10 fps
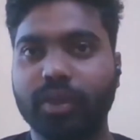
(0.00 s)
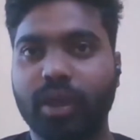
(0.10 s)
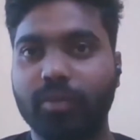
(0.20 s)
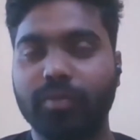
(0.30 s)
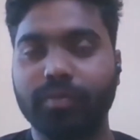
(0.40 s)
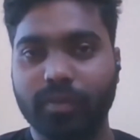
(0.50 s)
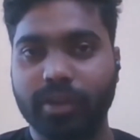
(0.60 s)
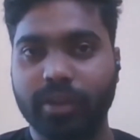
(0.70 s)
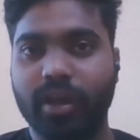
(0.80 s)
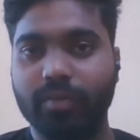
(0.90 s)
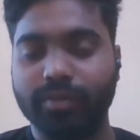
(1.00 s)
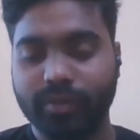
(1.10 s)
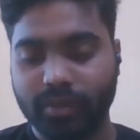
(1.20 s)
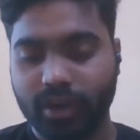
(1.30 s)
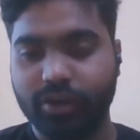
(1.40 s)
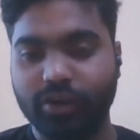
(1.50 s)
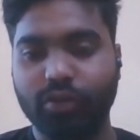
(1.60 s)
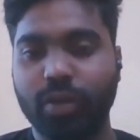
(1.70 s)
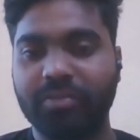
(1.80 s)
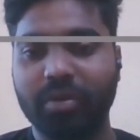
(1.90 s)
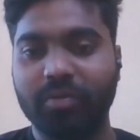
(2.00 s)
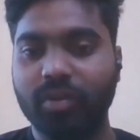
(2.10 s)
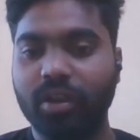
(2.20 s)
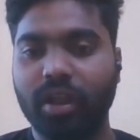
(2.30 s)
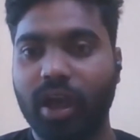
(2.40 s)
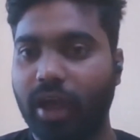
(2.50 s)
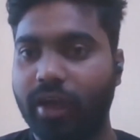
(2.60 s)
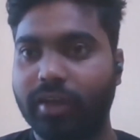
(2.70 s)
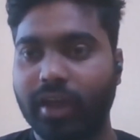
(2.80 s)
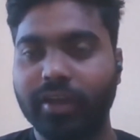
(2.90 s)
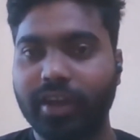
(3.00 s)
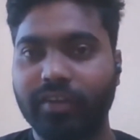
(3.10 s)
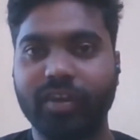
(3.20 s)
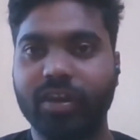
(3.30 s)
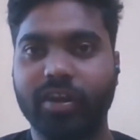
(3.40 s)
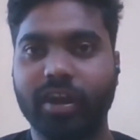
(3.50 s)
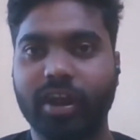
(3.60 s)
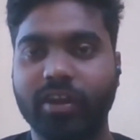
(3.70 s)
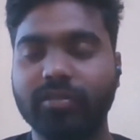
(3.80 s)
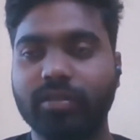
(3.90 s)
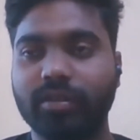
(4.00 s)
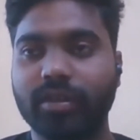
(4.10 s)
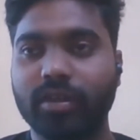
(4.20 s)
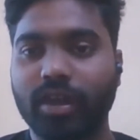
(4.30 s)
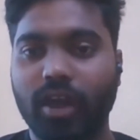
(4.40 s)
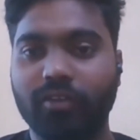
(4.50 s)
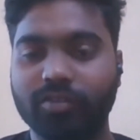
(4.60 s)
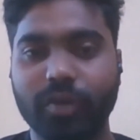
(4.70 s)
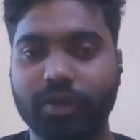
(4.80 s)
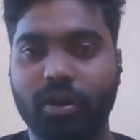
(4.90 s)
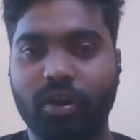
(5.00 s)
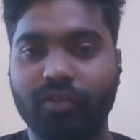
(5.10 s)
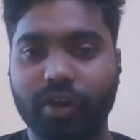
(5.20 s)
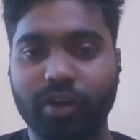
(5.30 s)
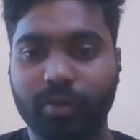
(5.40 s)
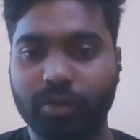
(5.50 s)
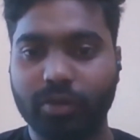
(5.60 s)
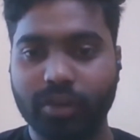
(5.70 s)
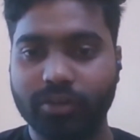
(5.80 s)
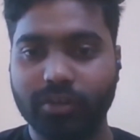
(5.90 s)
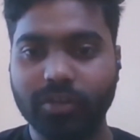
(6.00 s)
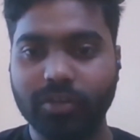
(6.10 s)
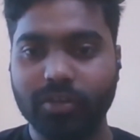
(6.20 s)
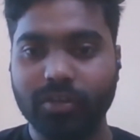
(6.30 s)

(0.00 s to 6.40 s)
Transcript: comes related to my profile, I can definitely crack it. I was a bit confident about these things.